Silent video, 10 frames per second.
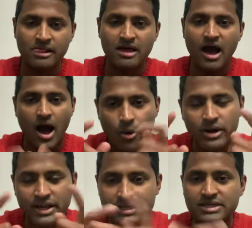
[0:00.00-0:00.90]
I want to
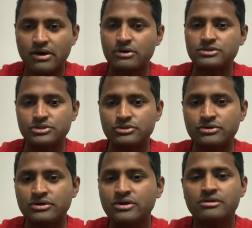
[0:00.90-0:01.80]
encourage you
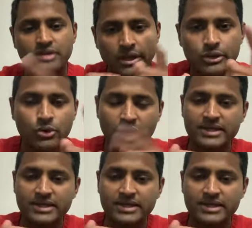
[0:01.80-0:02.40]
that you actually